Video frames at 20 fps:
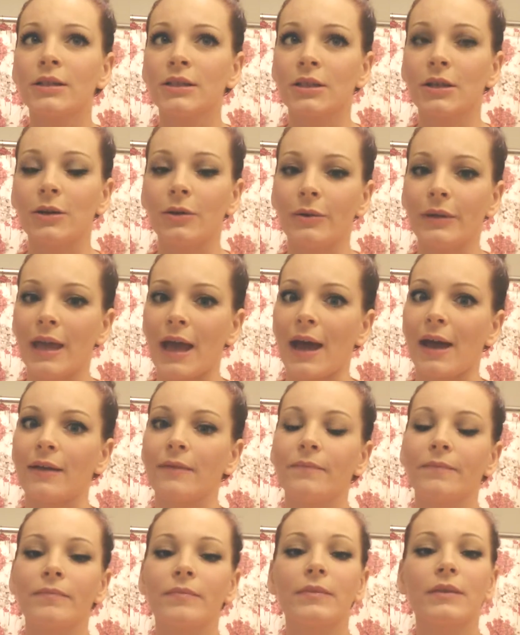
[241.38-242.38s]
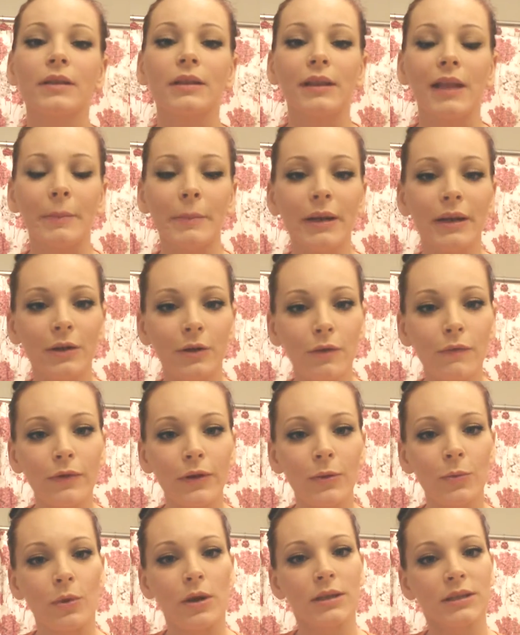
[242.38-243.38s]
So yeah, let me know if
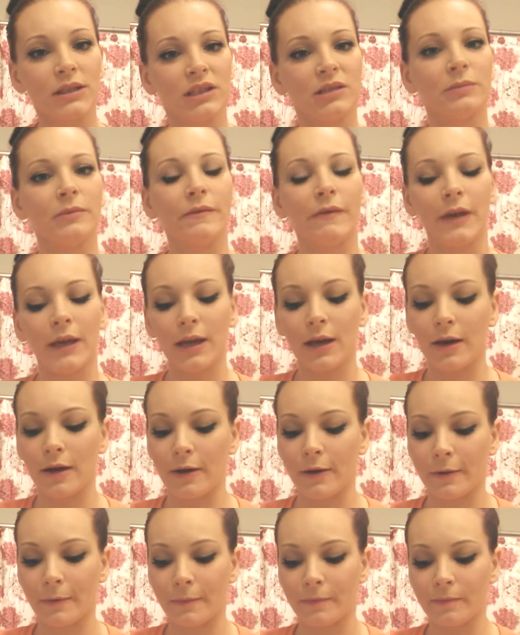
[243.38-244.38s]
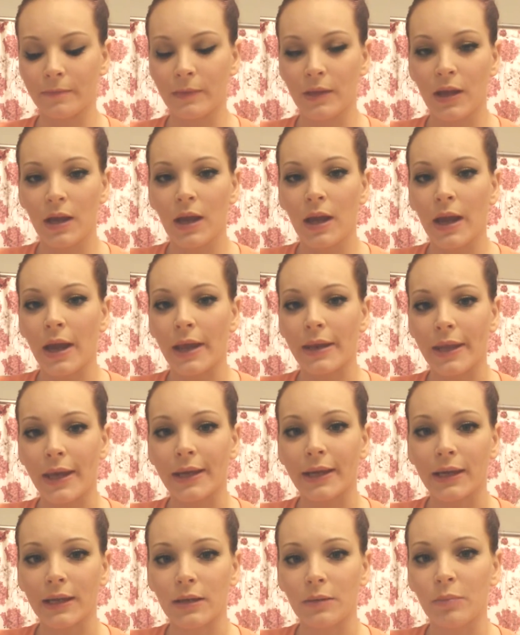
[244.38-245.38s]
you want some of it, and I
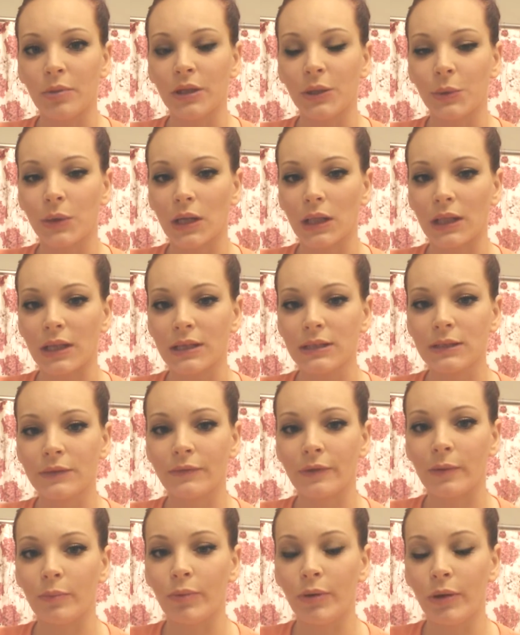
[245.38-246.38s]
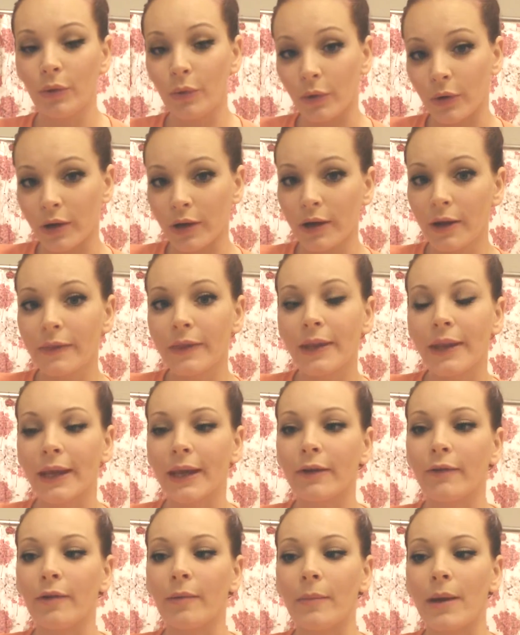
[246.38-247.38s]
can put you on a list for pre-order, and then I
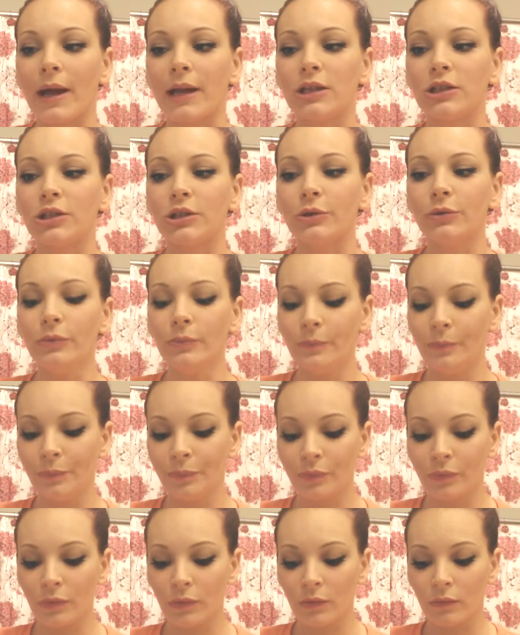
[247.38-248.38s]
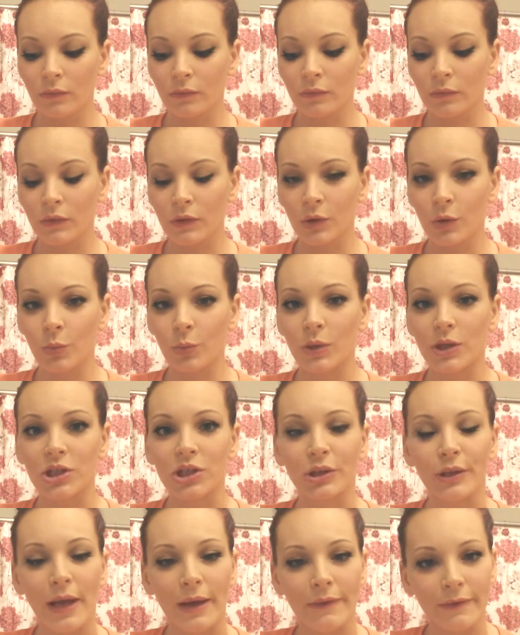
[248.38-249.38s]
can remind you when
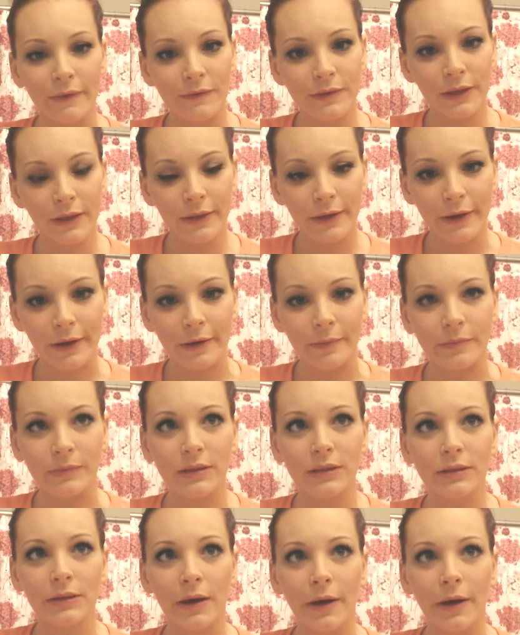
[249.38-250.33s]
July 15th comes.